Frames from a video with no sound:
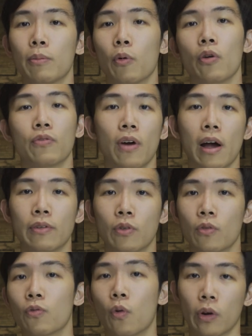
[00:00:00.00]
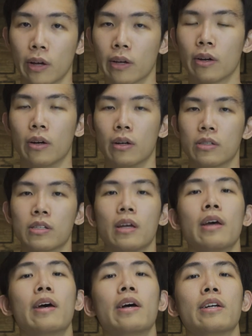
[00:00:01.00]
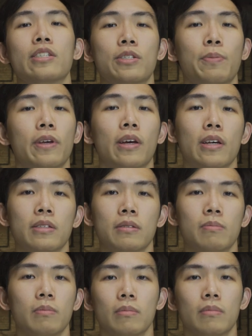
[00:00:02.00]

three point five or four gigahertz, just because